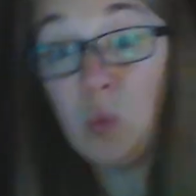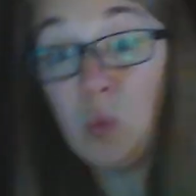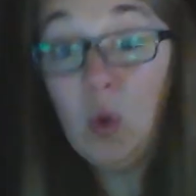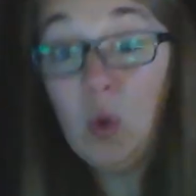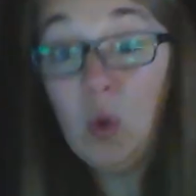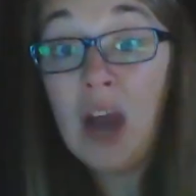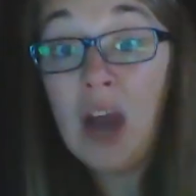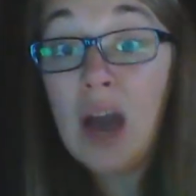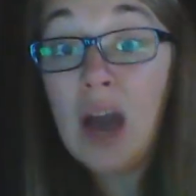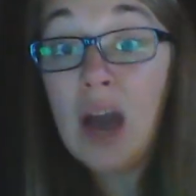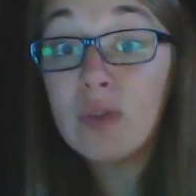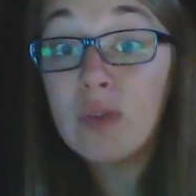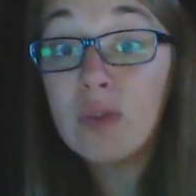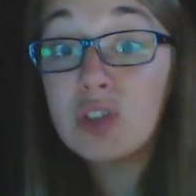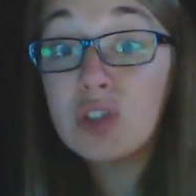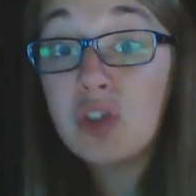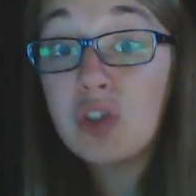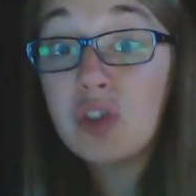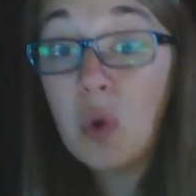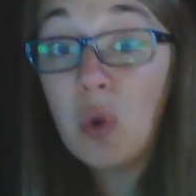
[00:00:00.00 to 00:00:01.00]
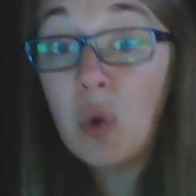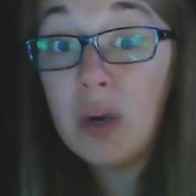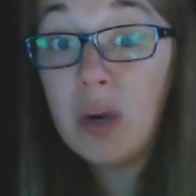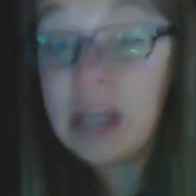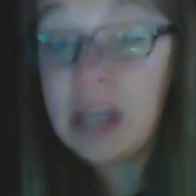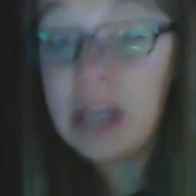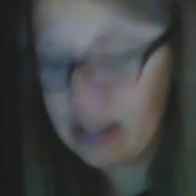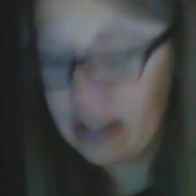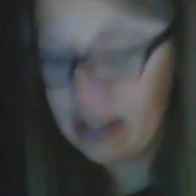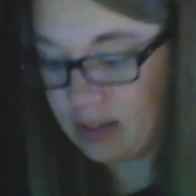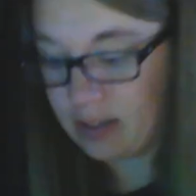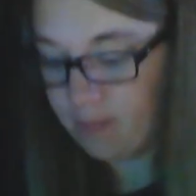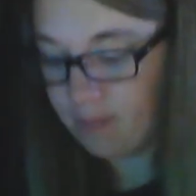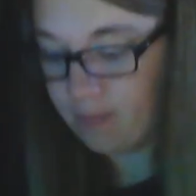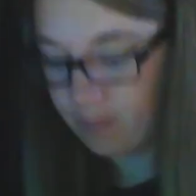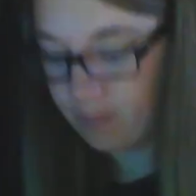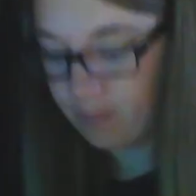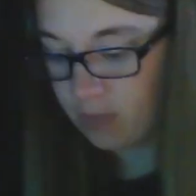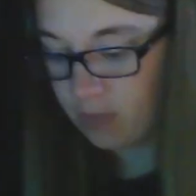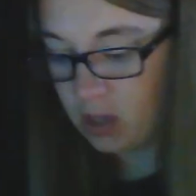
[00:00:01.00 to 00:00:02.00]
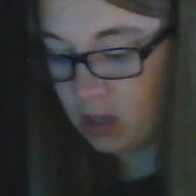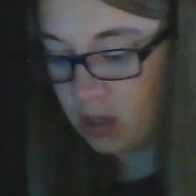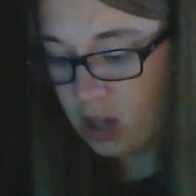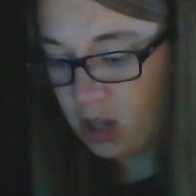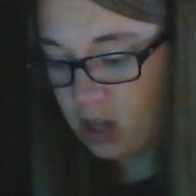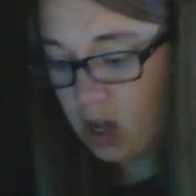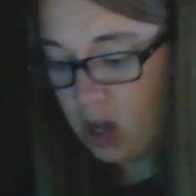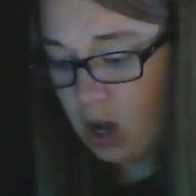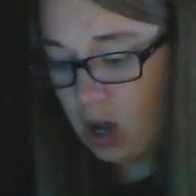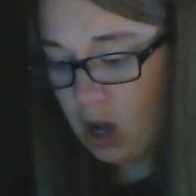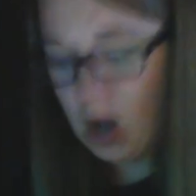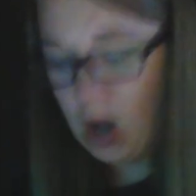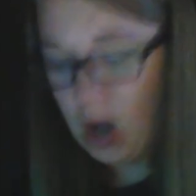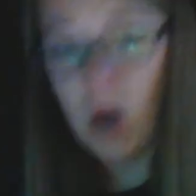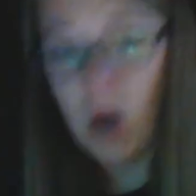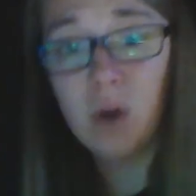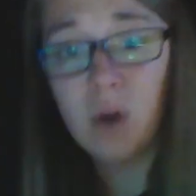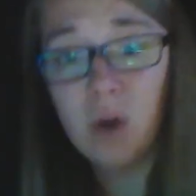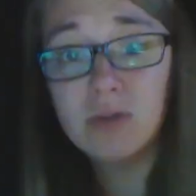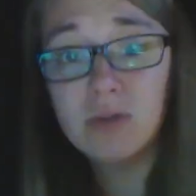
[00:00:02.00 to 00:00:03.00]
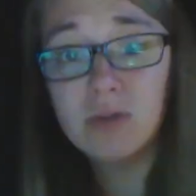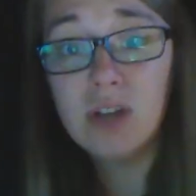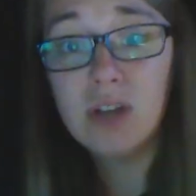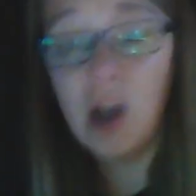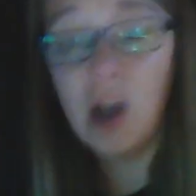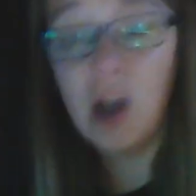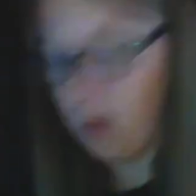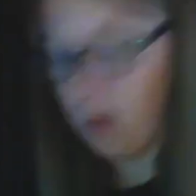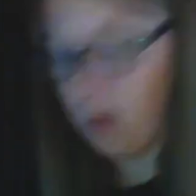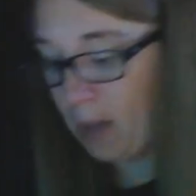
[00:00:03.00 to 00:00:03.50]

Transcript: we're out of stories. Oh no,